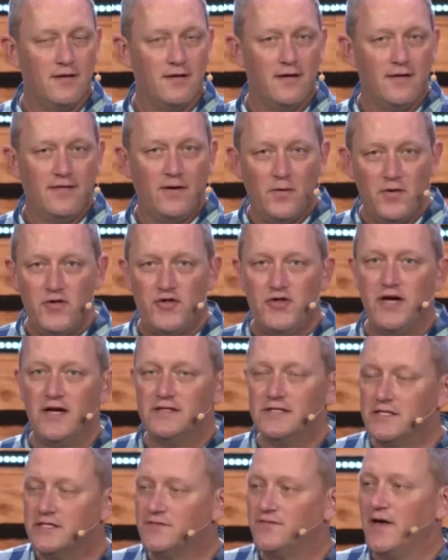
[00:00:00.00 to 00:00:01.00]
That when
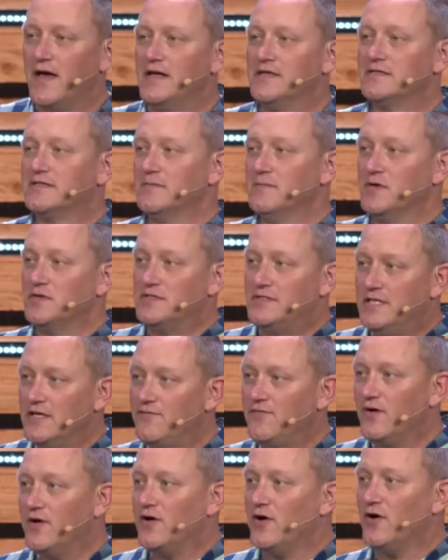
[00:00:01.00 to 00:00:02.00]
Jesus faced the most
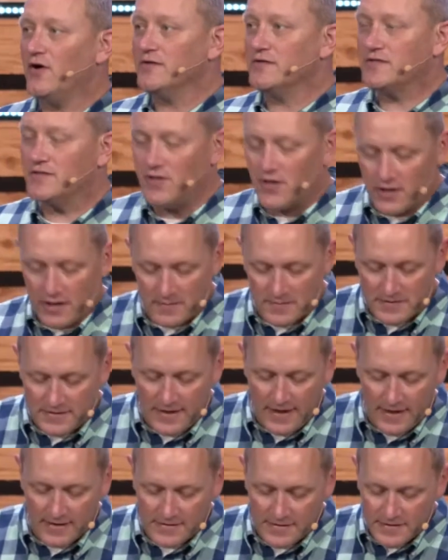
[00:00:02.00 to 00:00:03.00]
difficult
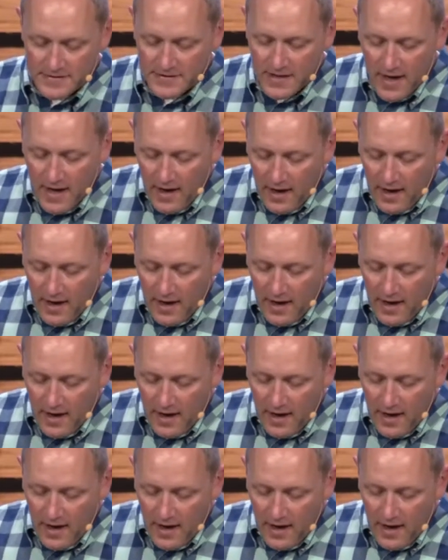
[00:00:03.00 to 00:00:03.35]
circumstances